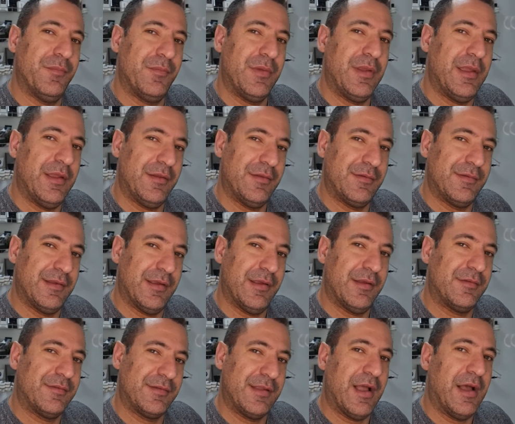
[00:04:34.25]
It uh,
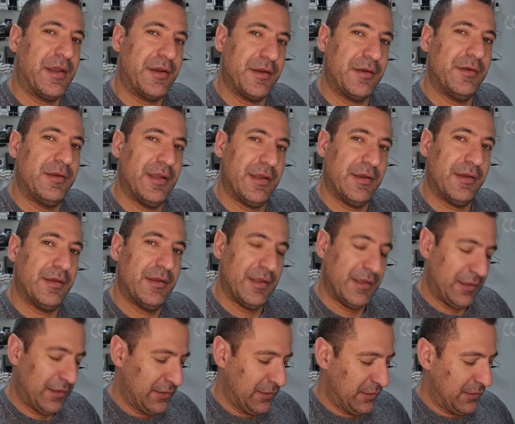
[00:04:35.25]
started uh,
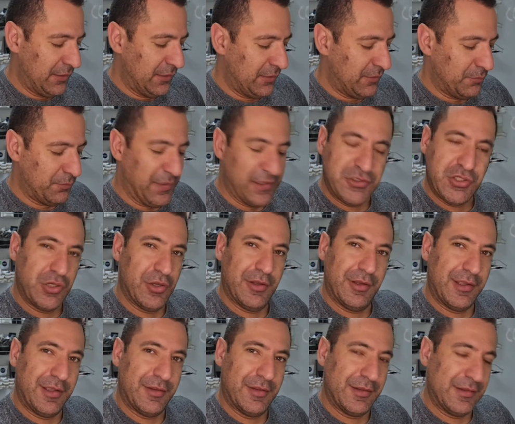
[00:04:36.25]
much
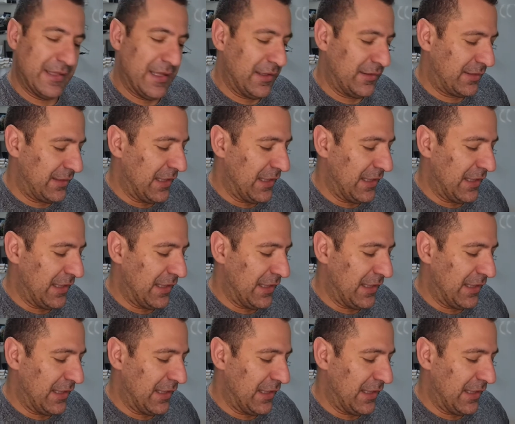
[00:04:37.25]
earlier than that,